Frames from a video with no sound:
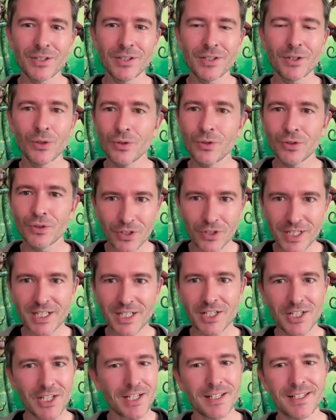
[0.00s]
cool
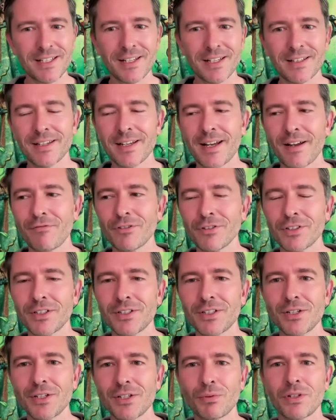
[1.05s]
creatures that
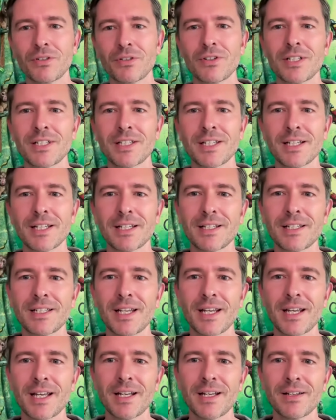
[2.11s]
everyone's super interested in
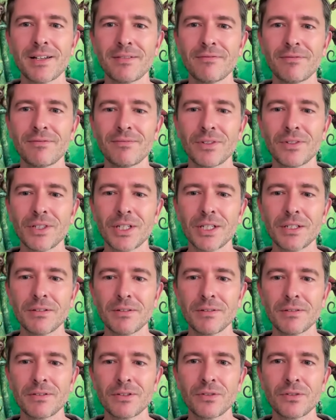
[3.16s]
seeing and
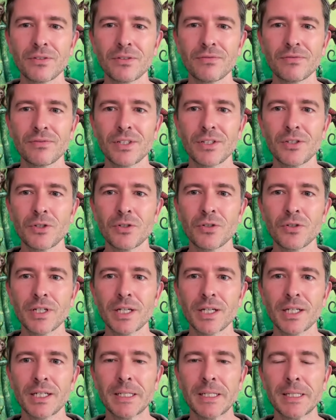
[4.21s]
sort of
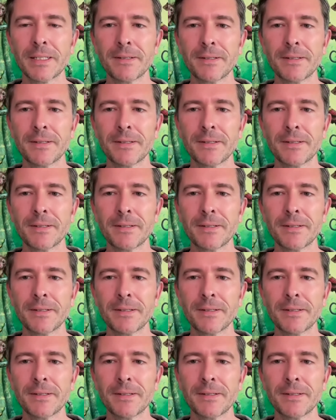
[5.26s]
enjoying.